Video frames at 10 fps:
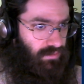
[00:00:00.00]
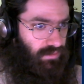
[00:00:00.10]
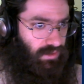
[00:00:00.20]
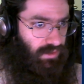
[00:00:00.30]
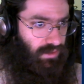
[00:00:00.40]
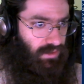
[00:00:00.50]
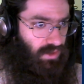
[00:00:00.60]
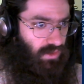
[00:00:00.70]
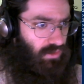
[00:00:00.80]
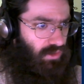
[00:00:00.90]

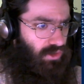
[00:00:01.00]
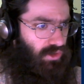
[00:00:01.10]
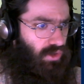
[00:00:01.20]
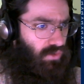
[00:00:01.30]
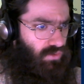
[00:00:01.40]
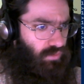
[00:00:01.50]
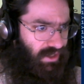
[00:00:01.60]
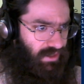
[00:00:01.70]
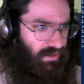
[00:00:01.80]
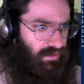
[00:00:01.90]
The low
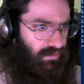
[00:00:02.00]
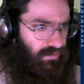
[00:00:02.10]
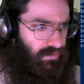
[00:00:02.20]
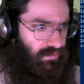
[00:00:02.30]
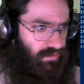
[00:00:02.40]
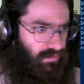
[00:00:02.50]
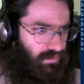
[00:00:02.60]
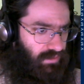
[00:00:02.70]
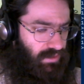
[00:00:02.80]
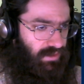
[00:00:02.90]
median
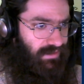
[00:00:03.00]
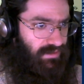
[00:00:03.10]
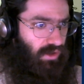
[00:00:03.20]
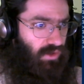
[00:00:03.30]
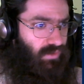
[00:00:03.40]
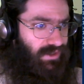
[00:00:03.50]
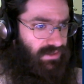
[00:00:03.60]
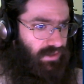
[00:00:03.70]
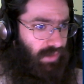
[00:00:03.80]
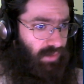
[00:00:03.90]
is always
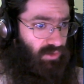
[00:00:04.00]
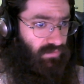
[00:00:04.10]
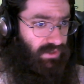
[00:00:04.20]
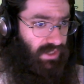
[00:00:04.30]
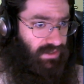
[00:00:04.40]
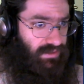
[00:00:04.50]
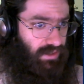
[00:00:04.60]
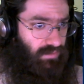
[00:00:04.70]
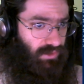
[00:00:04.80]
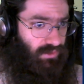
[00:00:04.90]
a member of the data
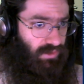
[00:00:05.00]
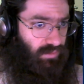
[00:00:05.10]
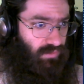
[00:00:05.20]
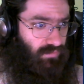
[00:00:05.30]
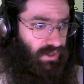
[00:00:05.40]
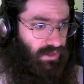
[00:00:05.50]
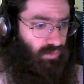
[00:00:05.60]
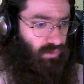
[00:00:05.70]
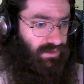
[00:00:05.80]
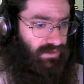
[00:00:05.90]
set when the number of data
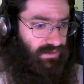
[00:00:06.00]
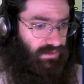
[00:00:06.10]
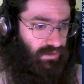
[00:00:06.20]
points